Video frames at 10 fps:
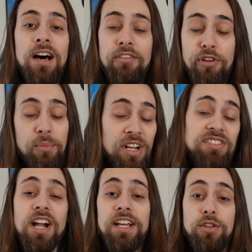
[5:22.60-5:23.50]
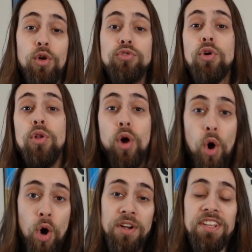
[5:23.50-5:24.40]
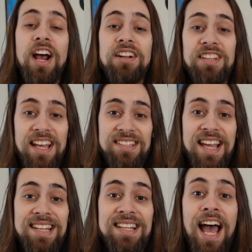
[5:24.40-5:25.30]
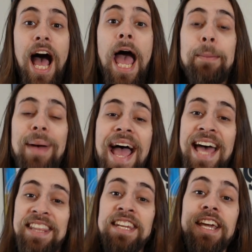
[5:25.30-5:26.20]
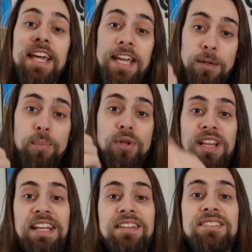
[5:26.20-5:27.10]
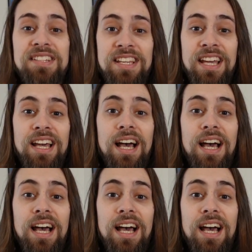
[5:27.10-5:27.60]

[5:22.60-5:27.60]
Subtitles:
frame rate target control or the RTSS, I'm adding input latency